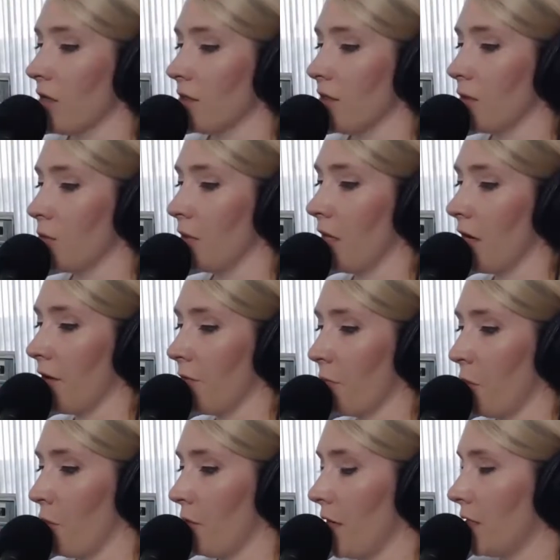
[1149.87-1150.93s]
since we kind of
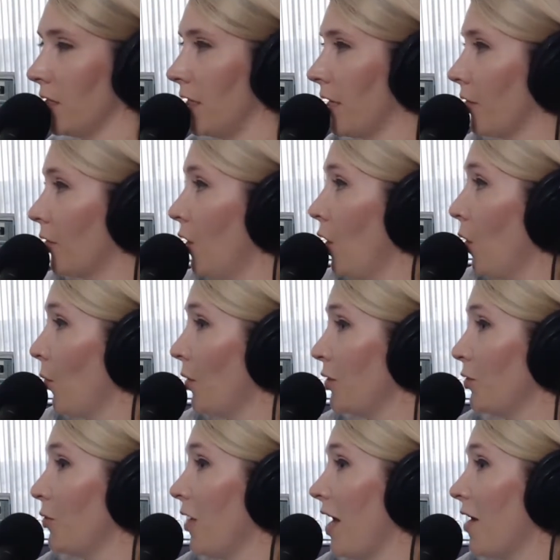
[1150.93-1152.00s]
pulled that together. We
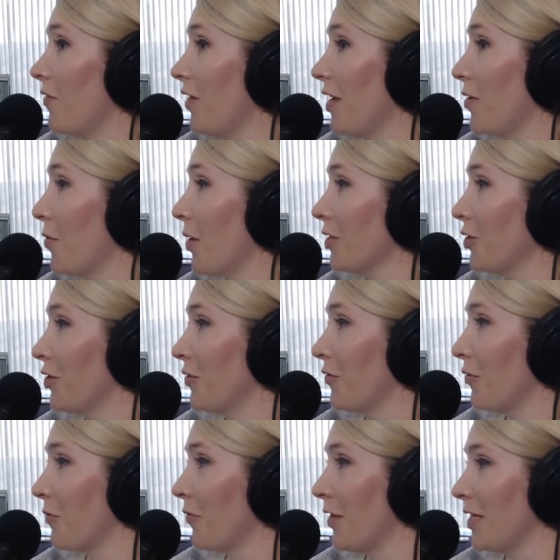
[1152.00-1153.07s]
do have a question
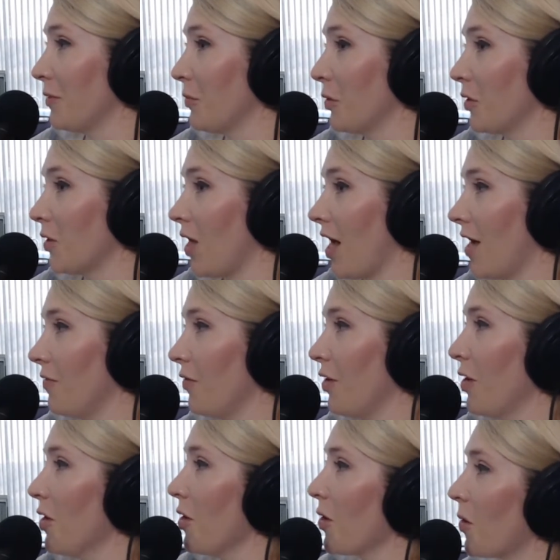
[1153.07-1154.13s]
from Facebook Live.
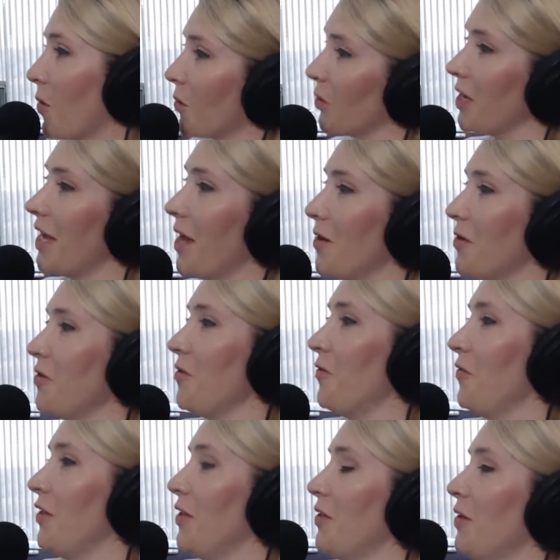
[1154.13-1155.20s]
Corey, how do you
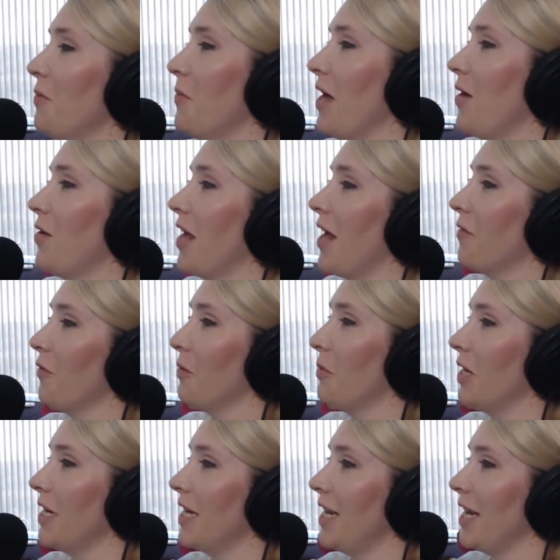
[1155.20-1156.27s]
feel about
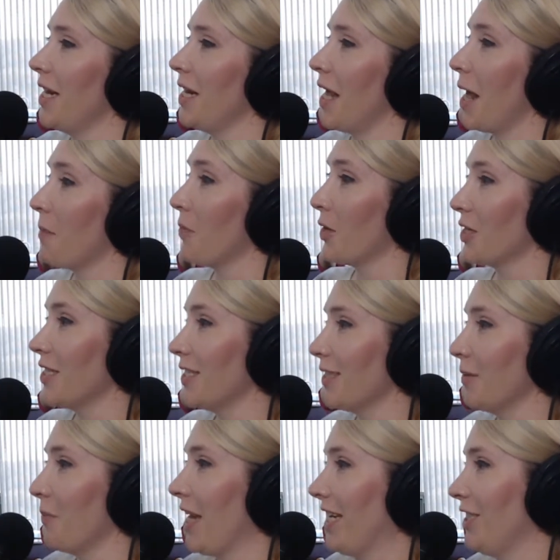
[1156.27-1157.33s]
everybody getting a
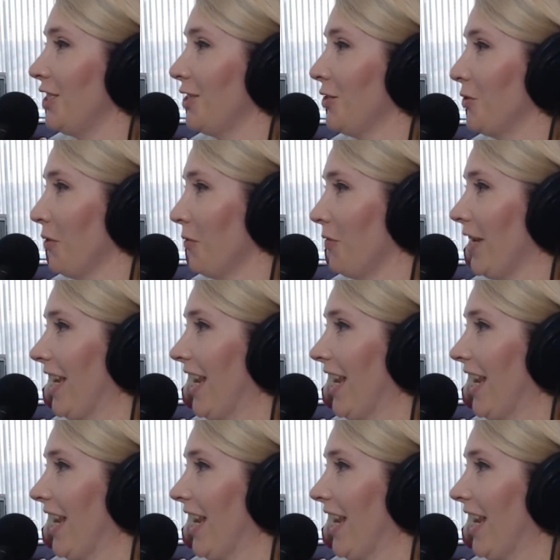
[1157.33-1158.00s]
participation trophy?